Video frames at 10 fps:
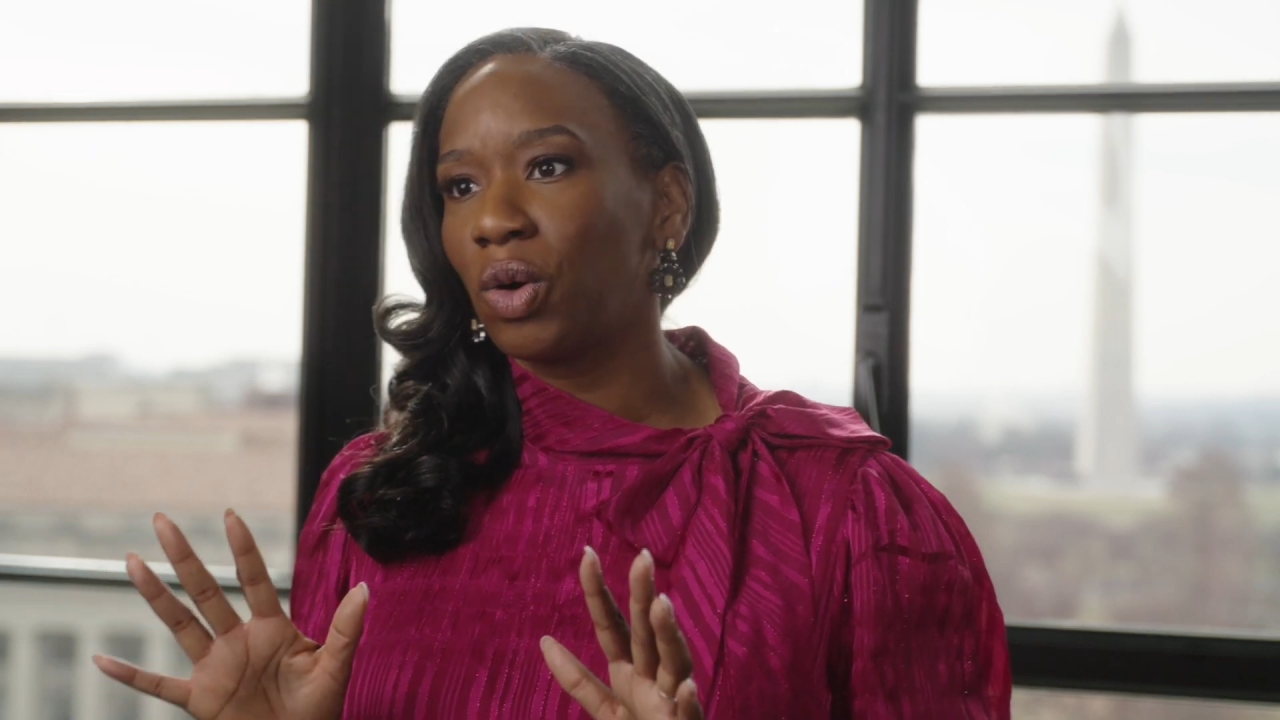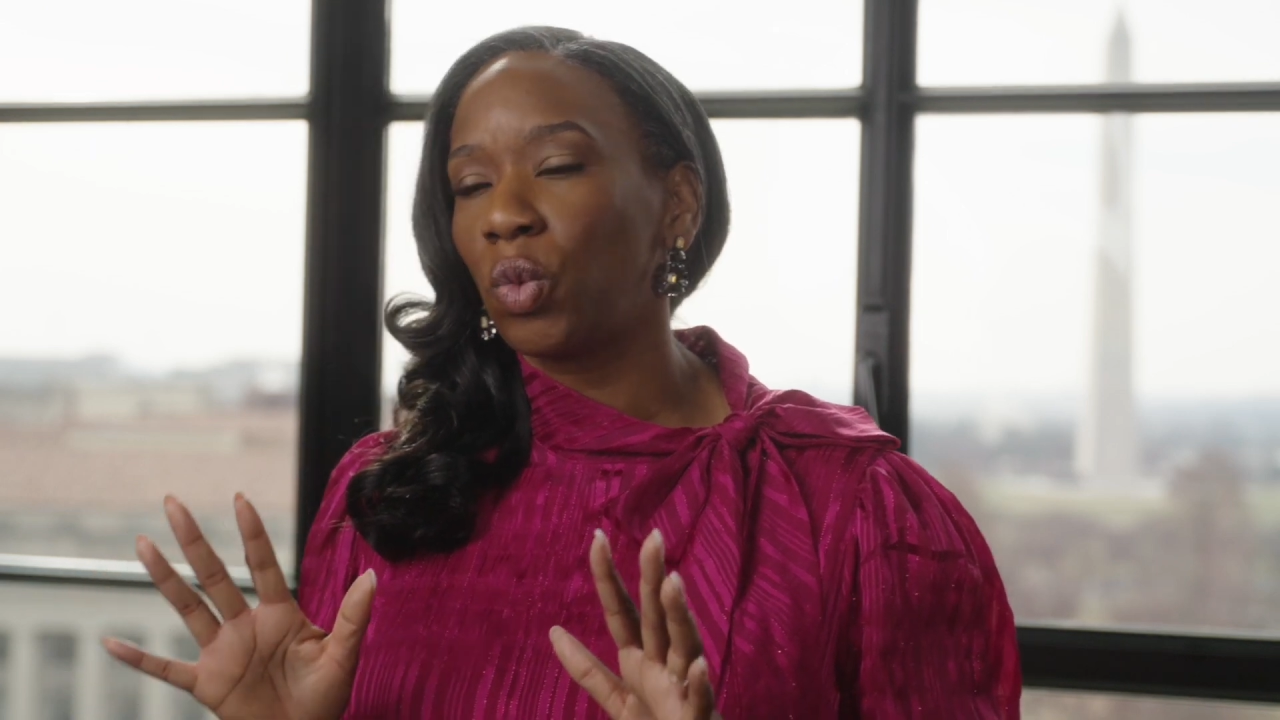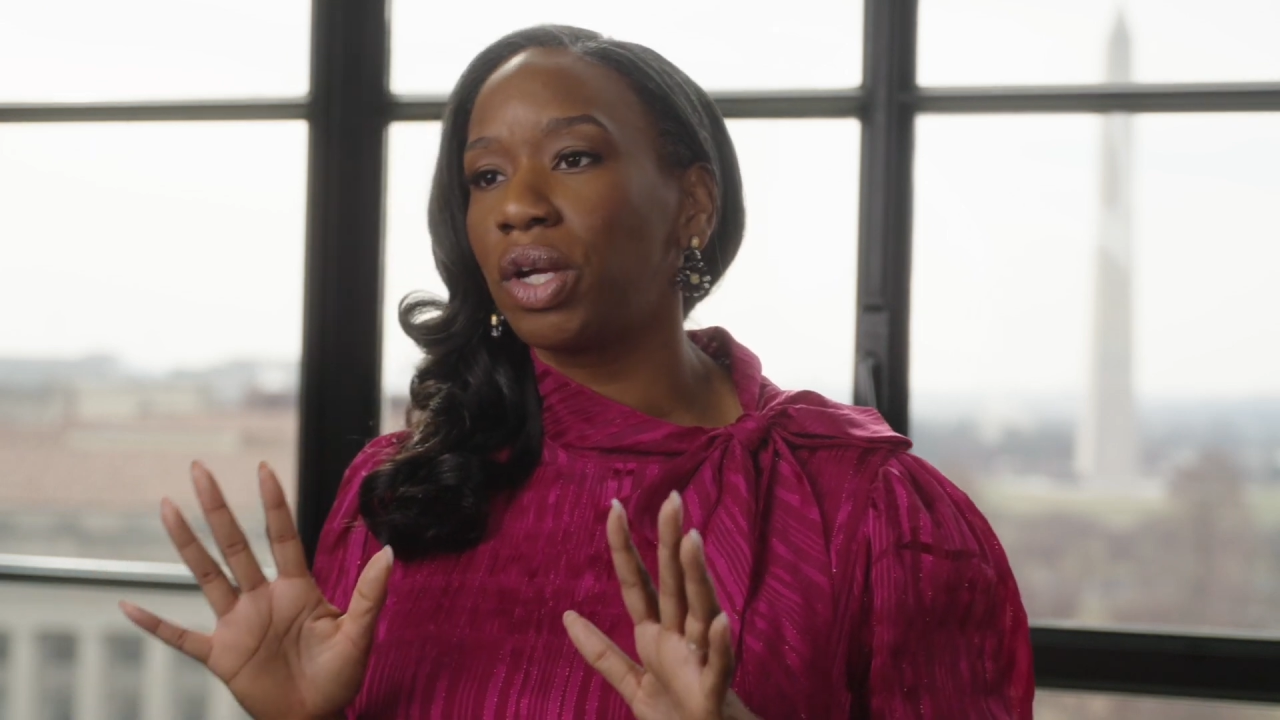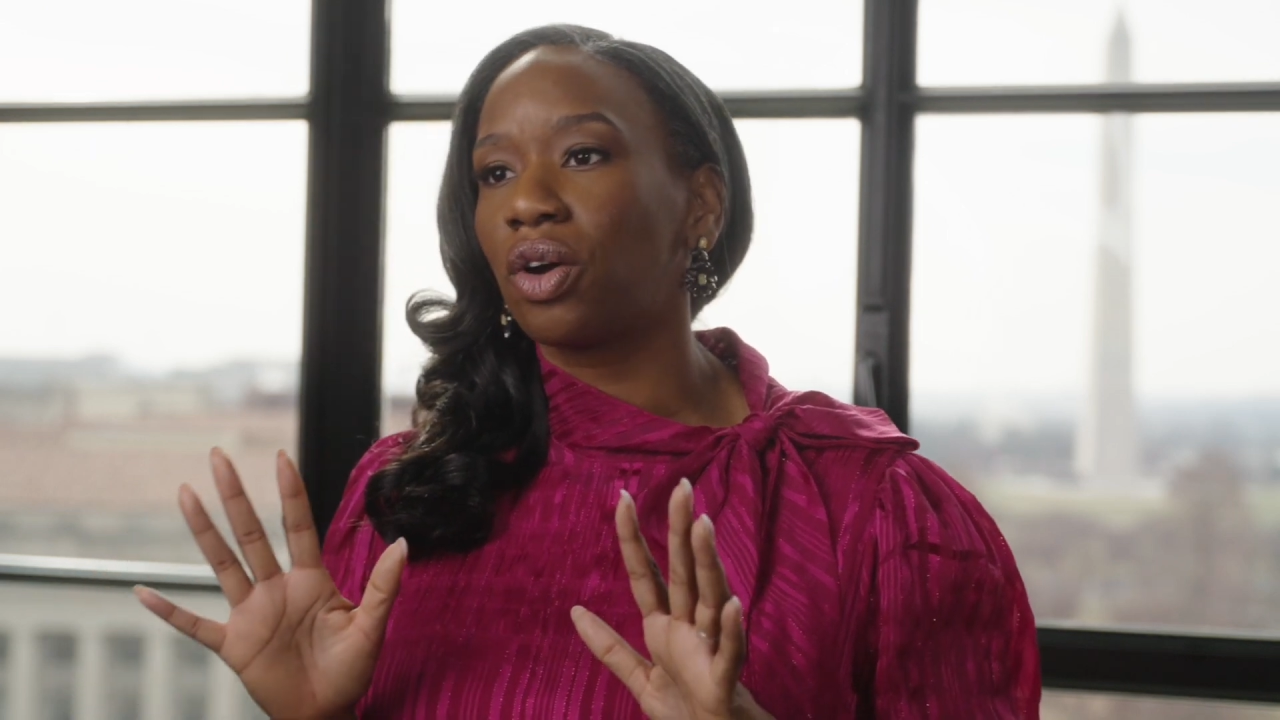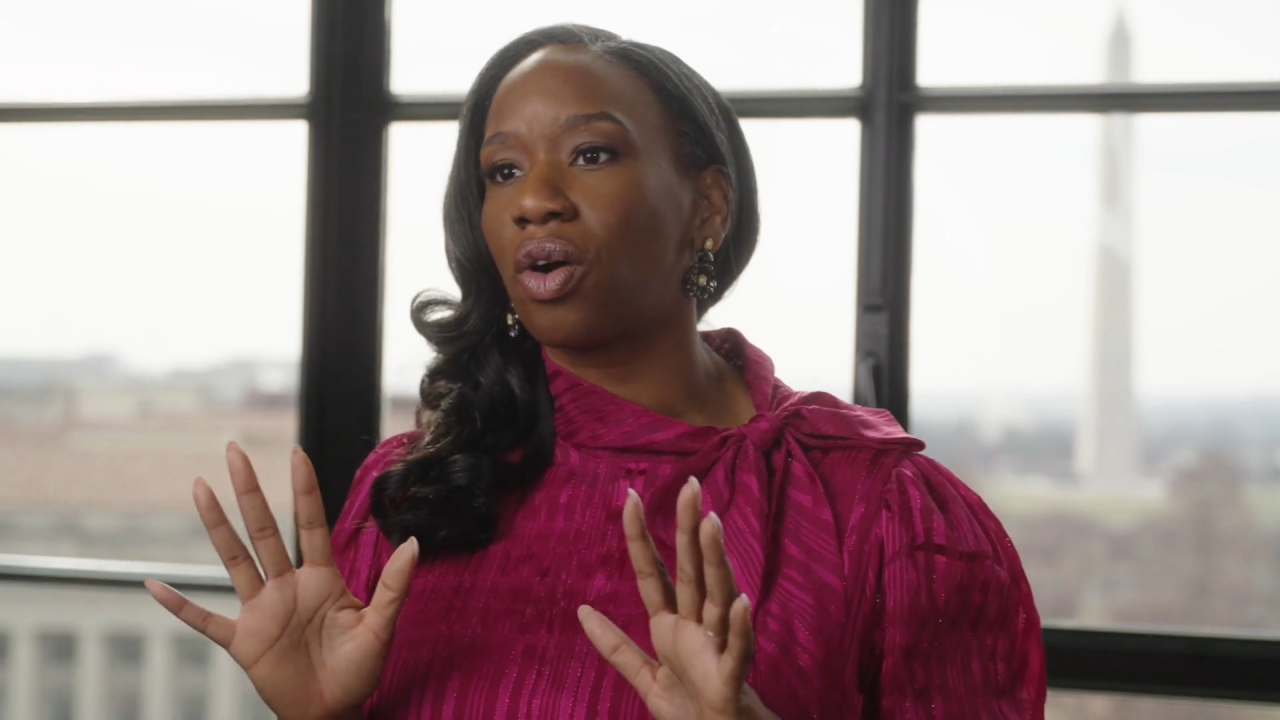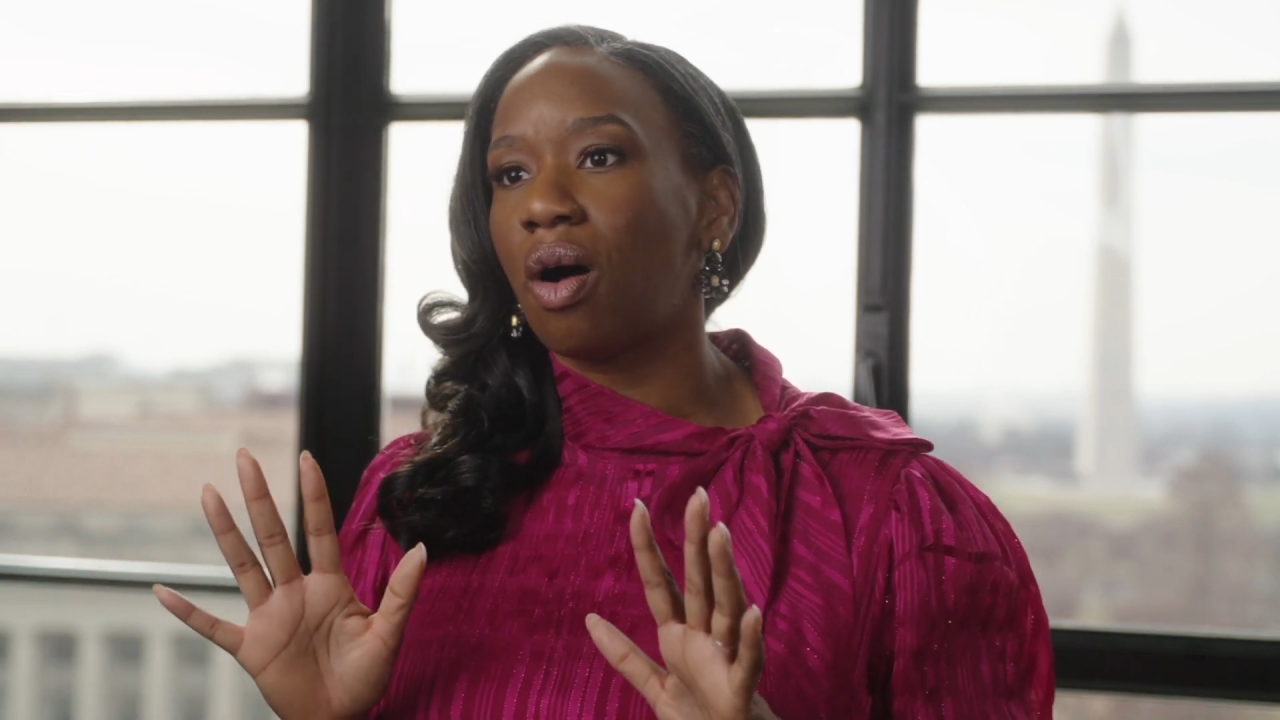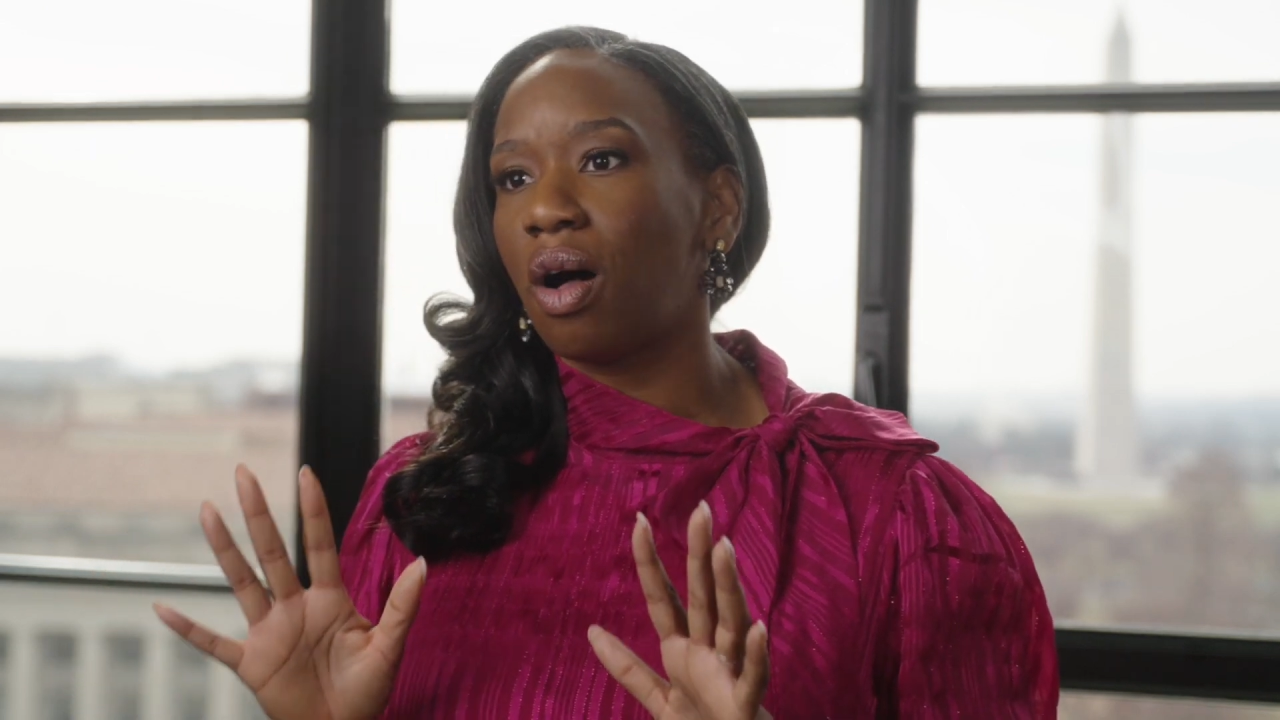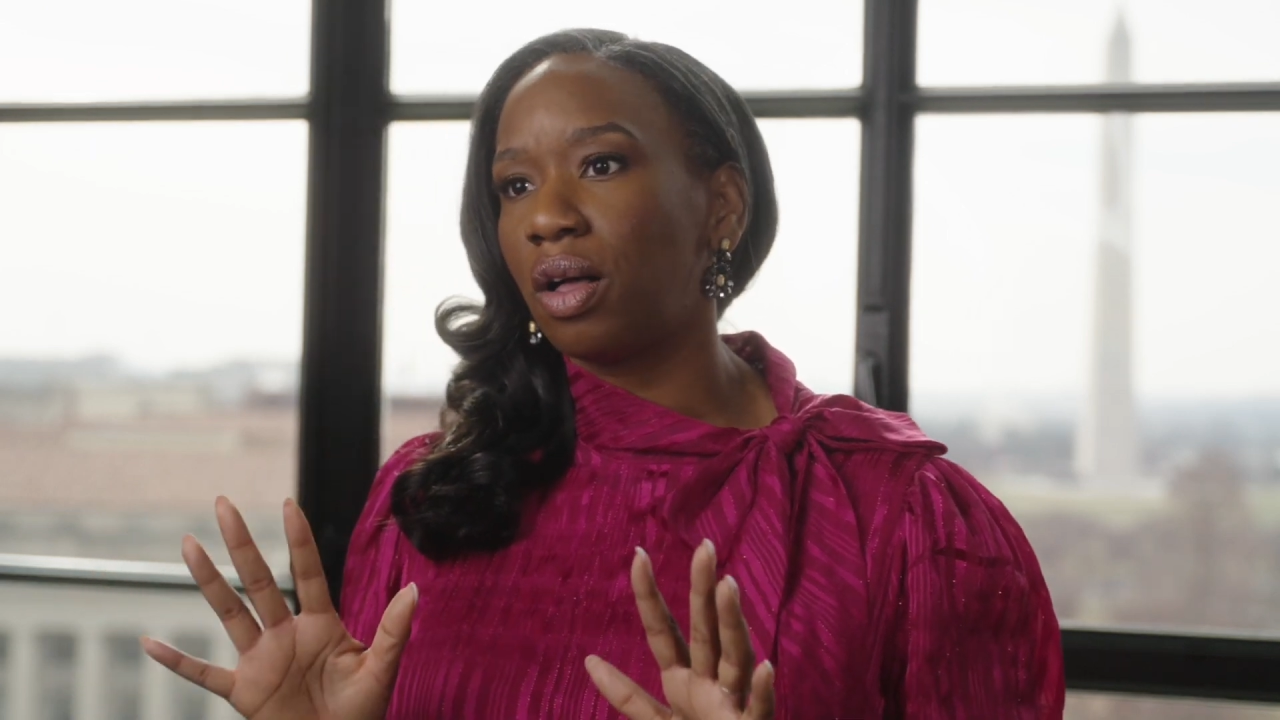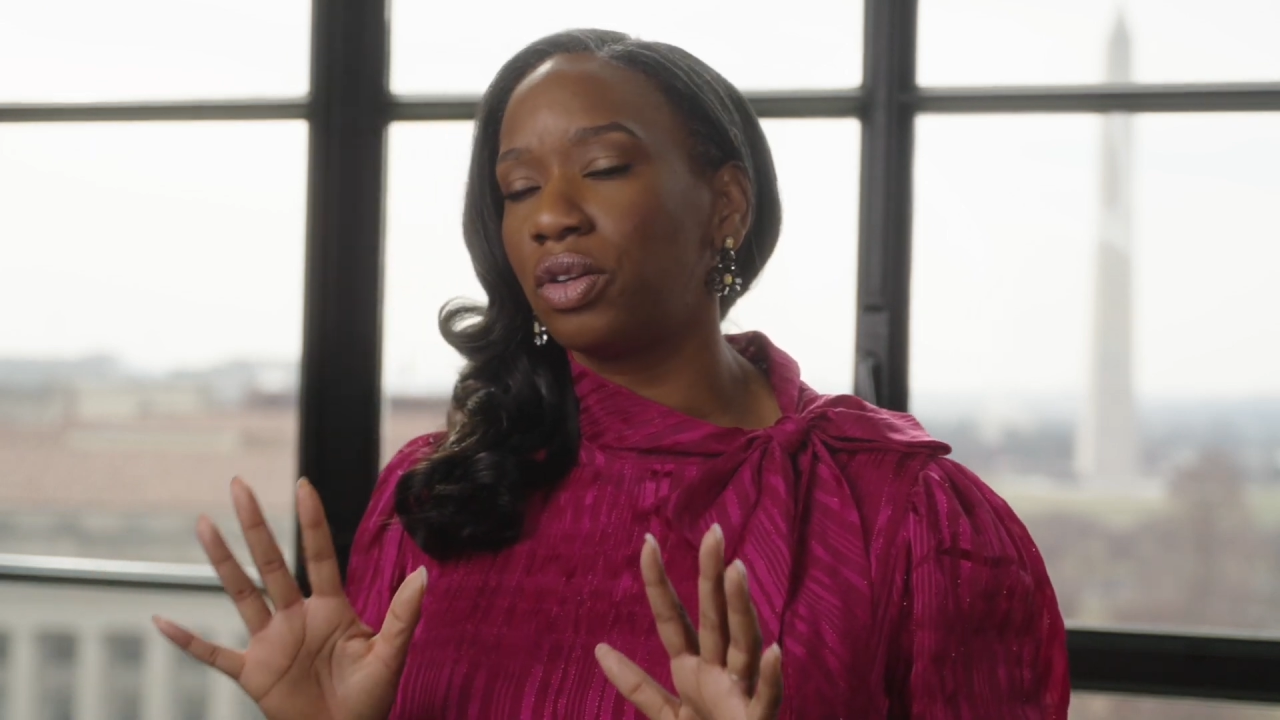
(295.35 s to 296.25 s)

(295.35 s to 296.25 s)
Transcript: we are all